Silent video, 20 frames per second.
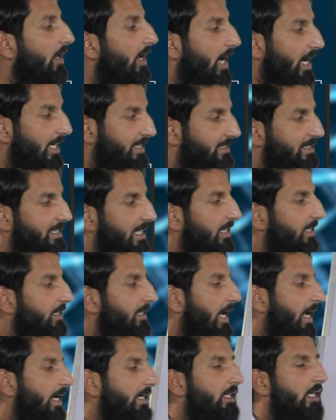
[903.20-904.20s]
I said
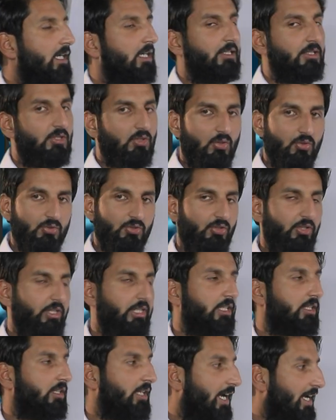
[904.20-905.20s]
that don't
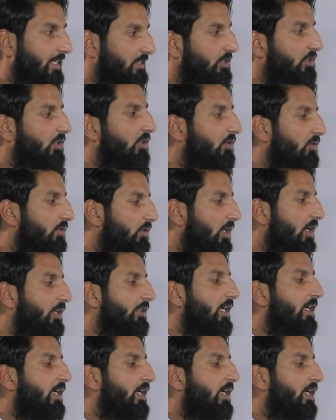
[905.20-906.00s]
treat it as third law,